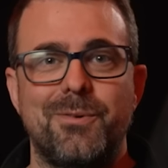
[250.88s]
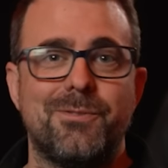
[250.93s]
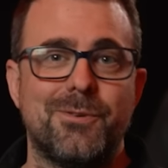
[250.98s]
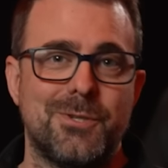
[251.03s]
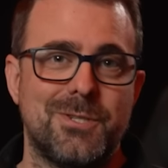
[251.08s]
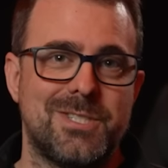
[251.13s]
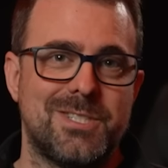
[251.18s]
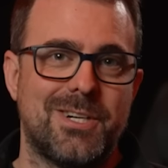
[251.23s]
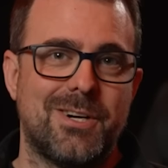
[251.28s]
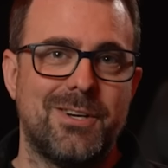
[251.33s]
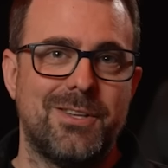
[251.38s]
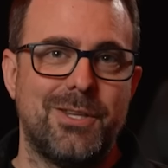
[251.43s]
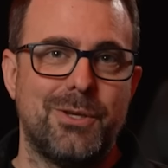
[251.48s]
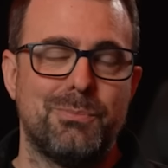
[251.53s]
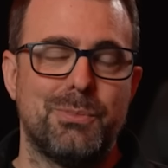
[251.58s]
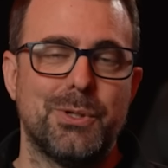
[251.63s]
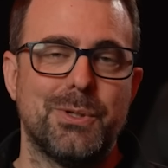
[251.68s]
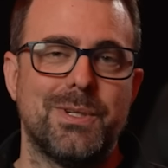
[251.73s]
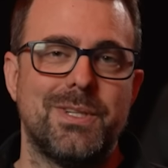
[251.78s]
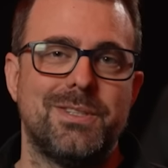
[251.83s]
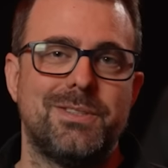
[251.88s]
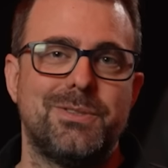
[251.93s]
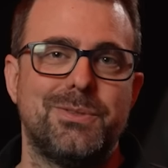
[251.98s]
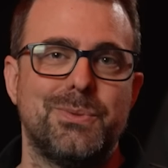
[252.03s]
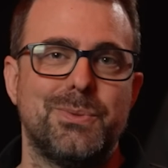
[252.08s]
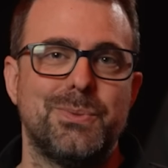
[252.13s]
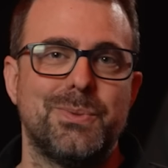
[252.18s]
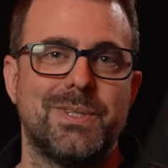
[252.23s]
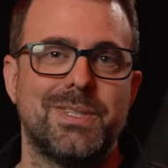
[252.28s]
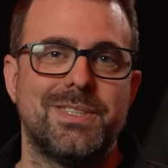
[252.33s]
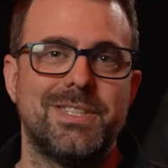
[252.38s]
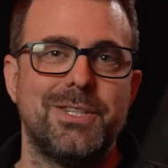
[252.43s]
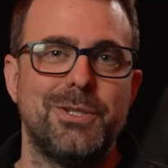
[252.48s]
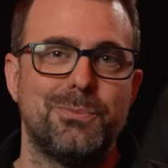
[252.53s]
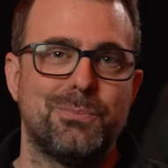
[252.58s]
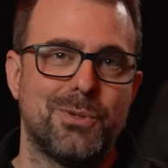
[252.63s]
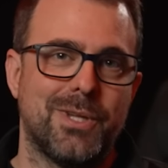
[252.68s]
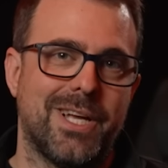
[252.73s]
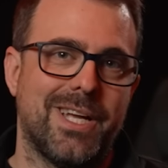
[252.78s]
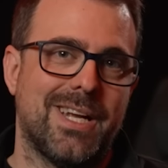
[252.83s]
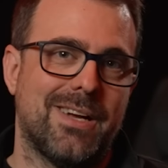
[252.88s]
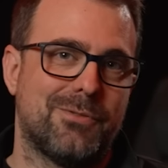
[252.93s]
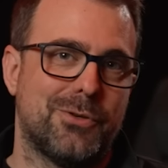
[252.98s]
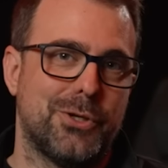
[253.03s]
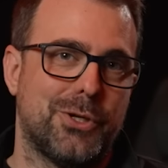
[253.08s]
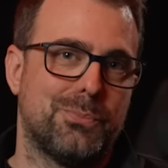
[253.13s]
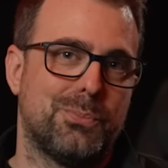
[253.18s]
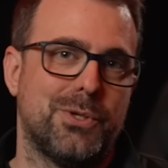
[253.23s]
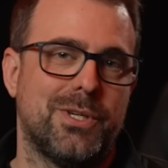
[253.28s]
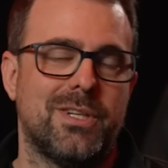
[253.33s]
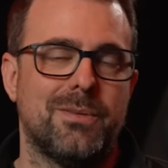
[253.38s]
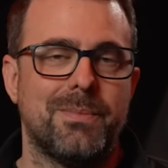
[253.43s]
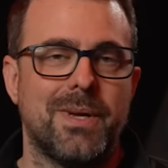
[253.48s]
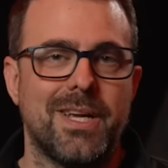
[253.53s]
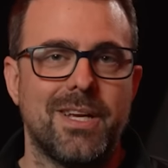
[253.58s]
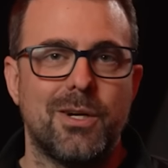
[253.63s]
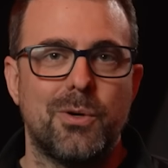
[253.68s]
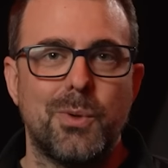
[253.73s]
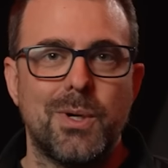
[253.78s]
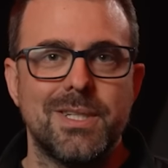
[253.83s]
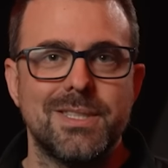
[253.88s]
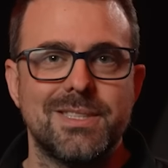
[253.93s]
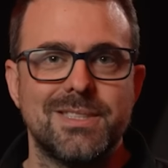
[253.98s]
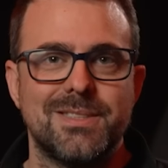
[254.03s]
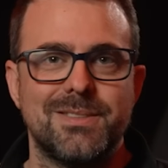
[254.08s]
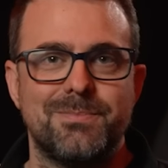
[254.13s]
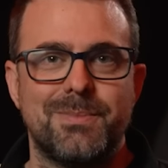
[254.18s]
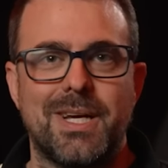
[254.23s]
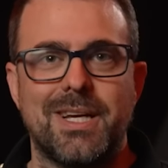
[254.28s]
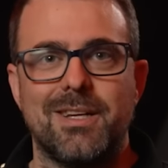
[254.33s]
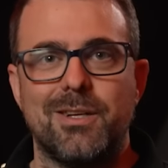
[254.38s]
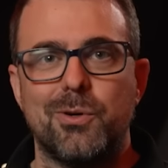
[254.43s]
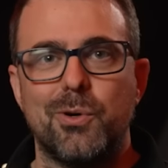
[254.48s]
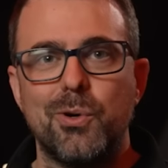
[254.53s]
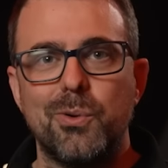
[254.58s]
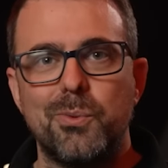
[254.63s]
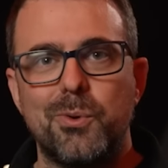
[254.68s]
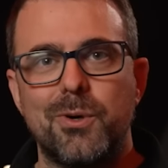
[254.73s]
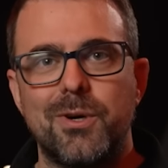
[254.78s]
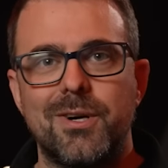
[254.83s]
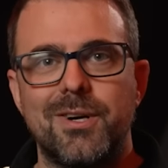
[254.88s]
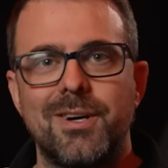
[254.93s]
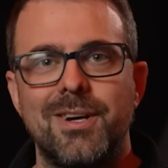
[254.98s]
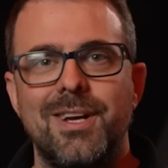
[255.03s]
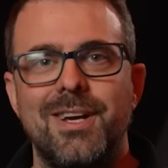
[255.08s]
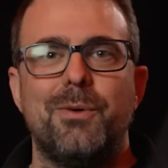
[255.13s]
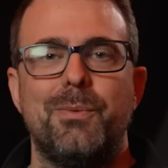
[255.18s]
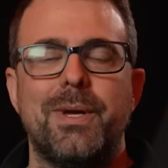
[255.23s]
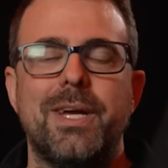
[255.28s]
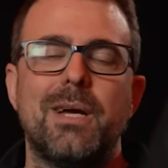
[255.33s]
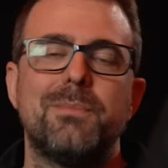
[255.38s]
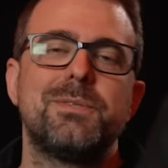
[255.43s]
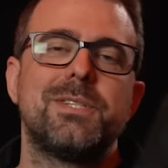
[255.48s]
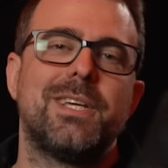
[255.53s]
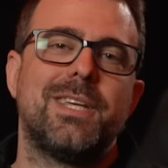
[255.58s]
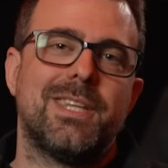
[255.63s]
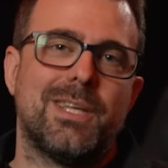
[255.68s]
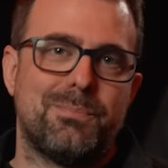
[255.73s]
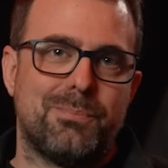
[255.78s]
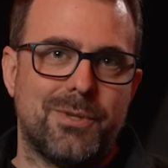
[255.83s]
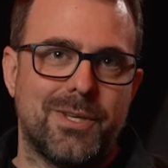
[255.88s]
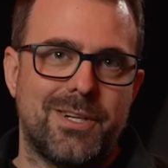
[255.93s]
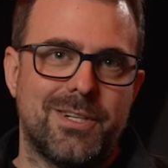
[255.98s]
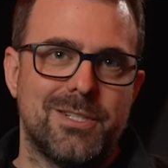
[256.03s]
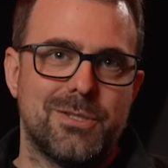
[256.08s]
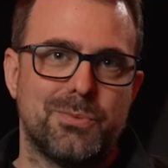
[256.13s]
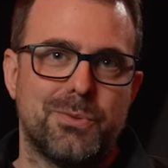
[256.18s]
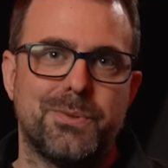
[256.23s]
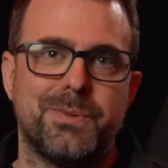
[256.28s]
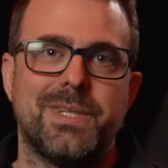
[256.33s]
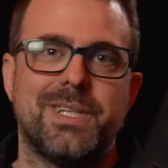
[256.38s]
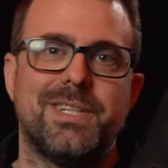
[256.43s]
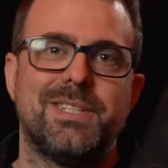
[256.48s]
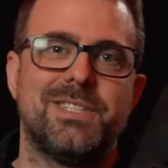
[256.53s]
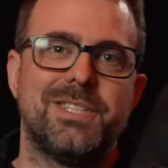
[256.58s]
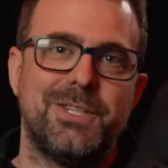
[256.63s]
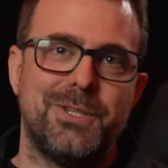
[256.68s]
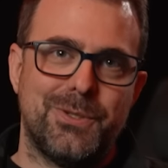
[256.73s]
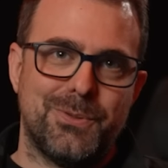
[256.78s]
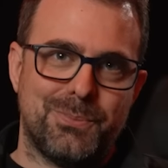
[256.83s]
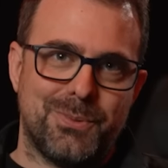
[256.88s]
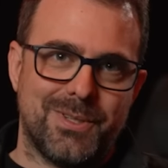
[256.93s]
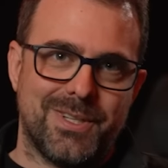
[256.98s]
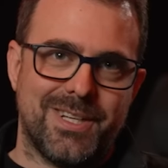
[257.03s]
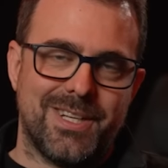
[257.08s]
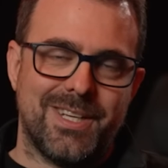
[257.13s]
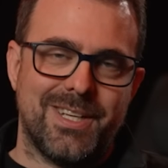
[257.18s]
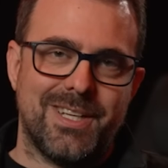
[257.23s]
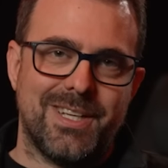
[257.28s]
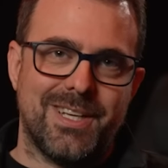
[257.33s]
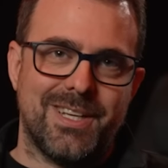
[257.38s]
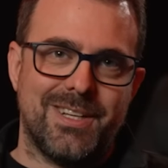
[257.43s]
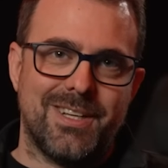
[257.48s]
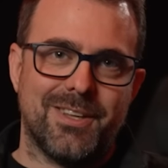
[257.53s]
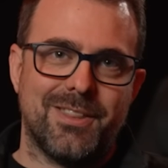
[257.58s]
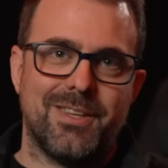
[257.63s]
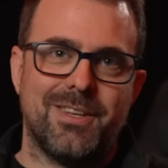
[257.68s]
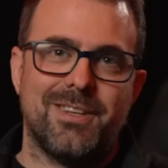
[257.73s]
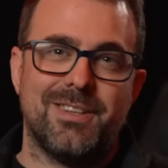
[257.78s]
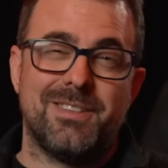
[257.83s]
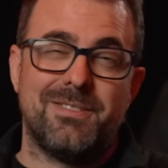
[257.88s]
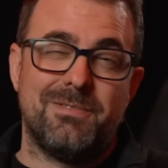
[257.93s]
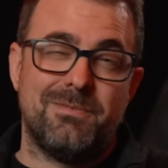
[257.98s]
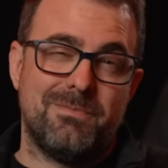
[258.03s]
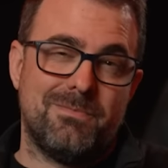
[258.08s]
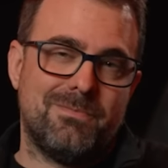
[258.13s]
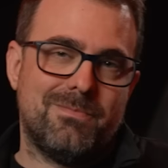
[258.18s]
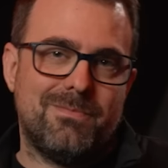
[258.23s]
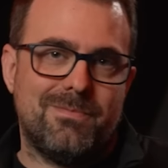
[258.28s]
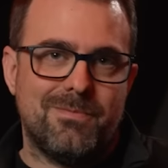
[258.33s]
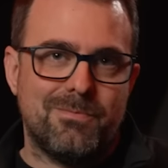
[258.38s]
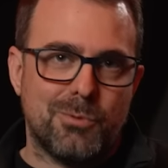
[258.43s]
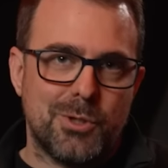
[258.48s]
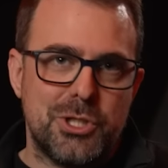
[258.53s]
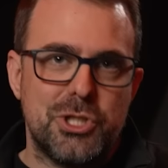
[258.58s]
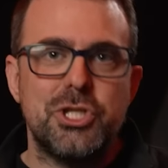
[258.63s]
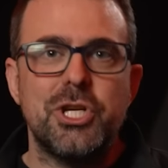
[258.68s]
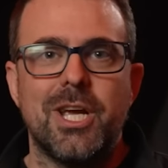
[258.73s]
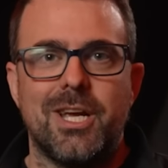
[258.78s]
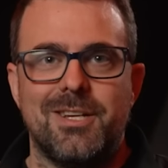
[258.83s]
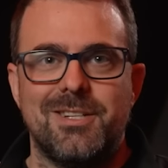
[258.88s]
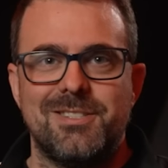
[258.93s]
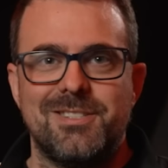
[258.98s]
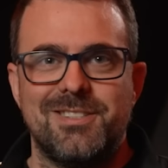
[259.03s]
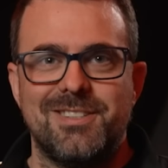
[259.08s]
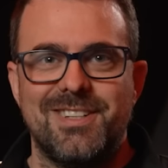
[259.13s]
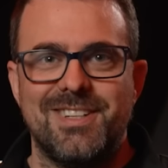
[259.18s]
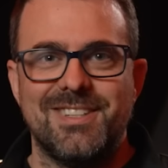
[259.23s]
first started the ability to continue playing after we completed a main quest back in Cold War, we kept seeing that players would continue to play and nothing would change.